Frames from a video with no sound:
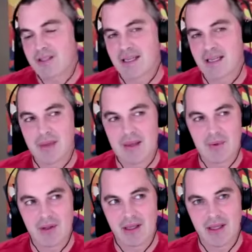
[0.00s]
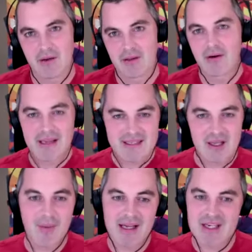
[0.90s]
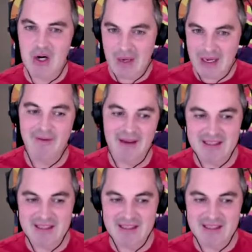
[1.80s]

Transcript: to tell people, you know, there is no magic quick fix.